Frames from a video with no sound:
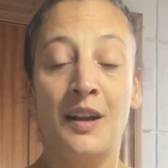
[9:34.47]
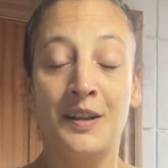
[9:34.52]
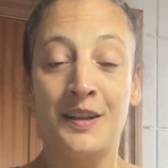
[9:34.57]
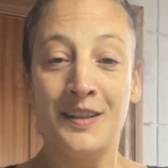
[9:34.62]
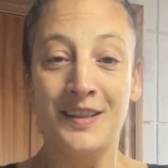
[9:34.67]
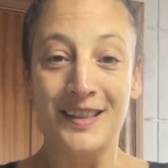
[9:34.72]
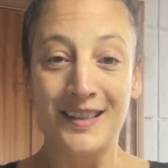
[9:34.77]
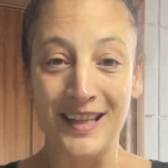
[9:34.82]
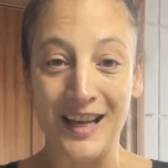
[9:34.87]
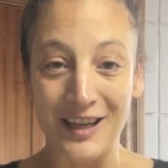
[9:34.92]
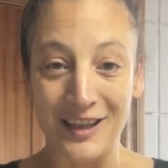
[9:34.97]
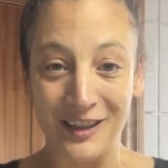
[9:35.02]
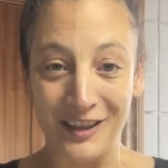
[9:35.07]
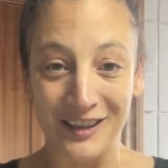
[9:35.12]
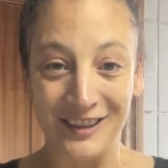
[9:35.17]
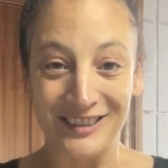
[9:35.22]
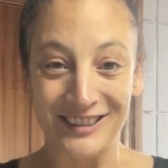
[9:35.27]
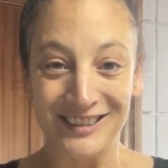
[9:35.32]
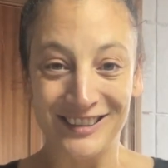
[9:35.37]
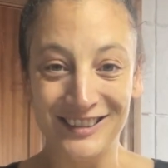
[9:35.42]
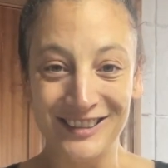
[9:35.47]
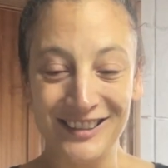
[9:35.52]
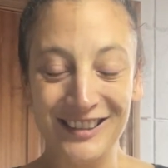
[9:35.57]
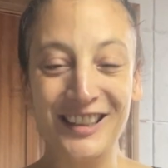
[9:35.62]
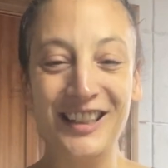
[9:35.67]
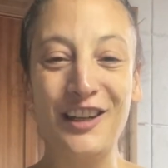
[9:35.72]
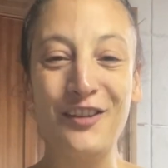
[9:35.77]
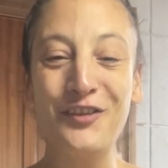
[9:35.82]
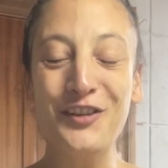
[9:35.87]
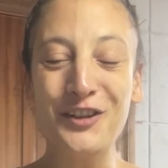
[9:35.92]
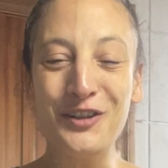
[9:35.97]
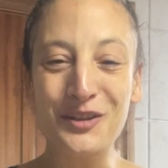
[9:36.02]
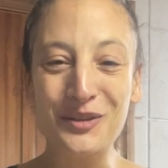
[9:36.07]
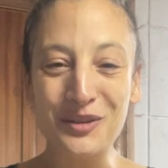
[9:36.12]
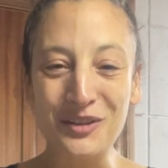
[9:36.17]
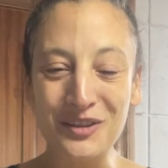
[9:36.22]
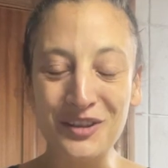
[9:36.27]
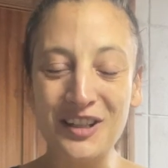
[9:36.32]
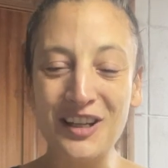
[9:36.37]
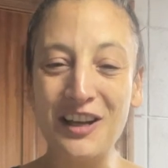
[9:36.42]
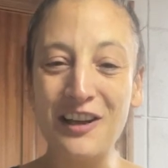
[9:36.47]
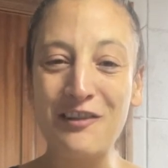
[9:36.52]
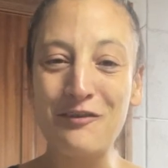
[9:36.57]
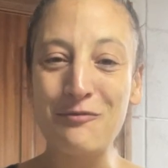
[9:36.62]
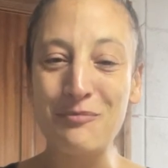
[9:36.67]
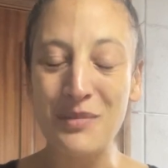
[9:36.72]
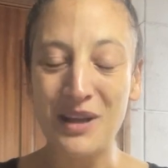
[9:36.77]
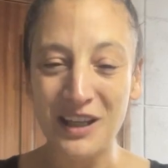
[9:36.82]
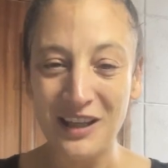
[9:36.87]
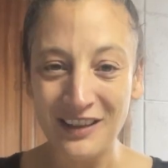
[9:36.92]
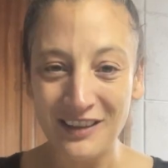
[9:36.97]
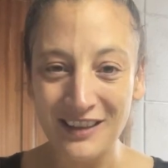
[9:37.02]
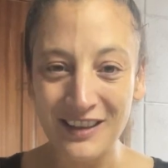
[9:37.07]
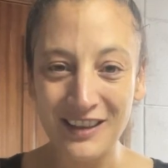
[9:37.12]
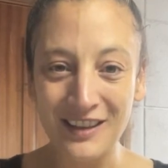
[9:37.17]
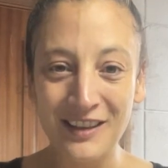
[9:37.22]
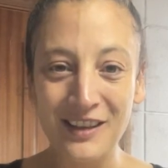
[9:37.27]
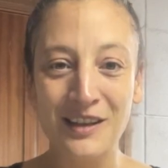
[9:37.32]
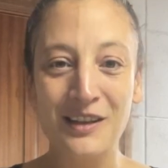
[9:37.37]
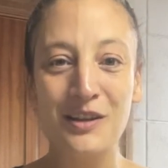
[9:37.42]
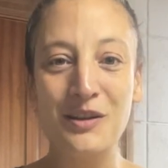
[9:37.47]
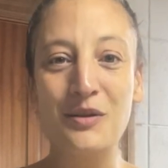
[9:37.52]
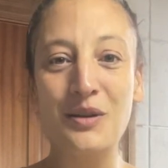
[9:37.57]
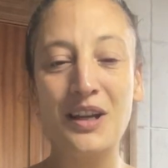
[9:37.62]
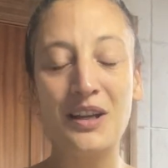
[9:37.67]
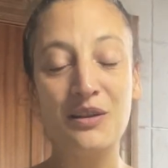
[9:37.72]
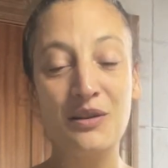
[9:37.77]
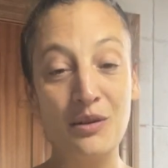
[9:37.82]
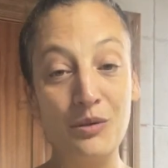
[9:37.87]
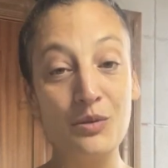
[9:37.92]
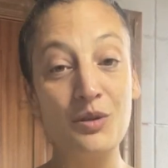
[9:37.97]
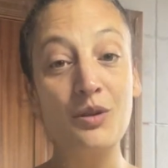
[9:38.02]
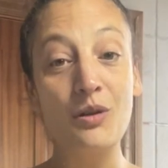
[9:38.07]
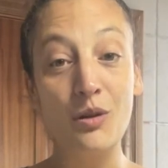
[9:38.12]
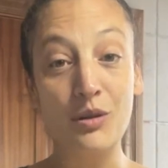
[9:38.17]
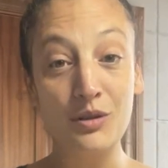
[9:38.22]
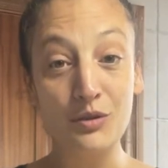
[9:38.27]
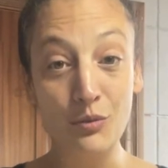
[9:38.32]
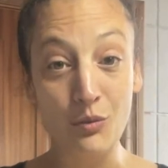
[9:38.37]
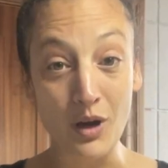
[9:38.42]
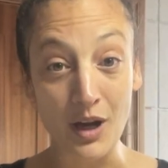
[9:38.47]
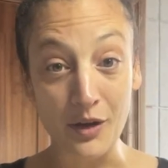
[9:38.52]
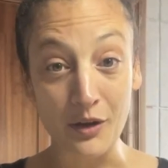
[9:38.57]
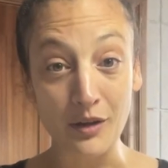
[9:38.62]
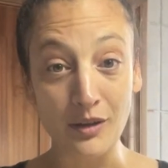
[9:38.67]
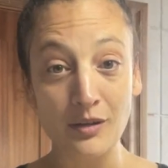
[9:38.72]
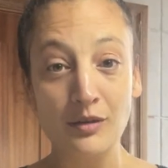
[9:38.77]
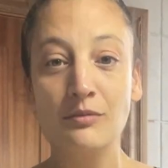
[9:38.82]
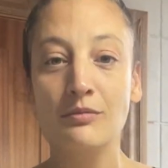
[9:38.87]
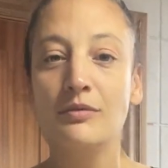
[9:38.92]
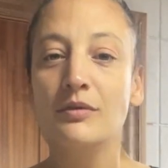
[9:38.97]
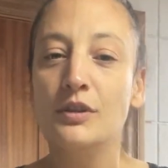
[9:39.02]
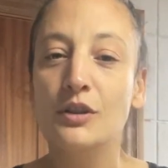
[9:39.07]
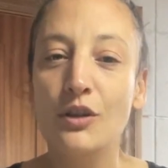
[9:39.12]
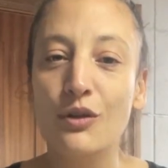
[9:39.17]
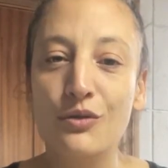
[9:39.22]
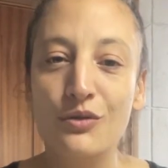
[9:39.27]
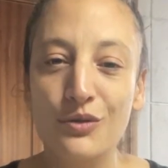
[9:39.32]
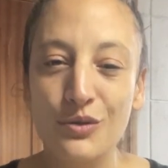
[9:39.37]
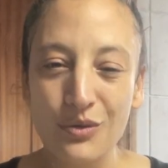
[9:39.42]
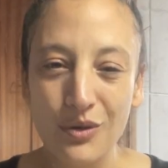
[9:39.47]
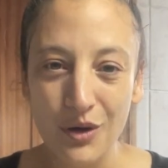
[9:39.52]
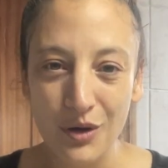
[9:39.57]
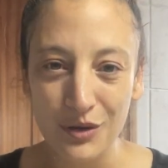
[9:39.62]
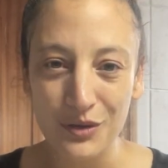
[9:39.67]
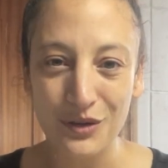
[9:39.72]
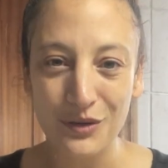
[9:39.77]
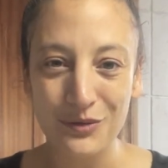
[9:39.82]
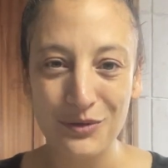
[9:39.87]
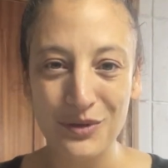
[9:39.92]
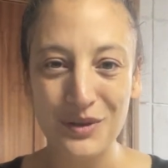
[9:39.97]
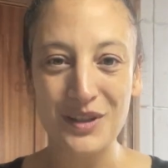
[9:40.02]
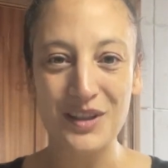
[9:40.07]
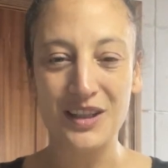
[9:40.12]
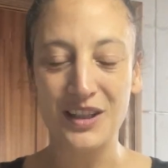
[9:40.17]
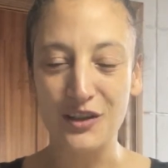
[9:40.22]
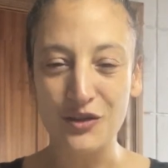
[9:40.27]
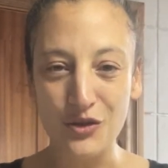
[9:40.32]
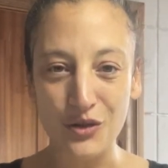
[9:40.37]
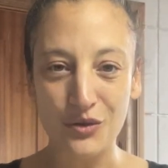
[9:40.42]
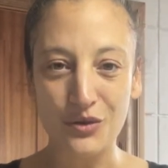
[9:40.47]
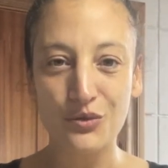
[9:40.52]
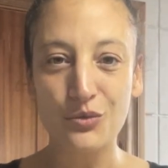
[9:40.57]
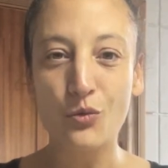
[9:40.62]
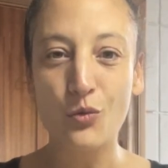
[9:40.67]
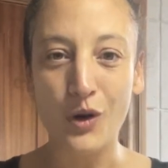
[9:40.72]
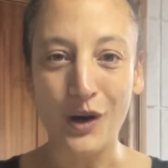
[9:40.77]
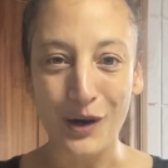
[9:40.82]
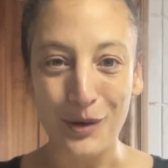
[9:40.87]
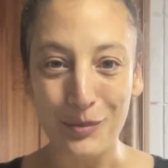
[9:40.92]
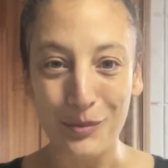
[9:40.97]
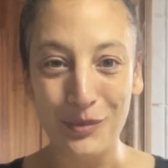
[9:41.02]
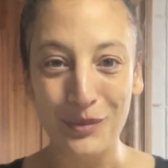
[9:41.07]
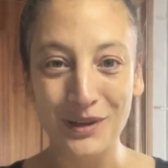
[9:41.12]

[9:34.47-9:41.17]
Second, if you do not have milk, you can use hot water. Not too hot, obviously, just warm.